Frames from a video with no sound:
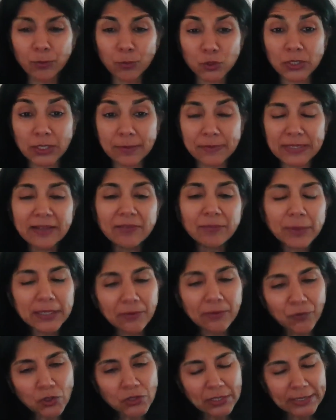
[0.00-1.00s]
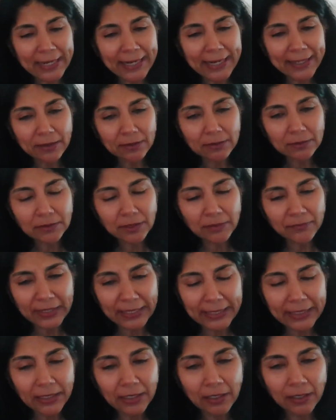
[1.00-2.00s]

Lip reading: live. But of course, it had a very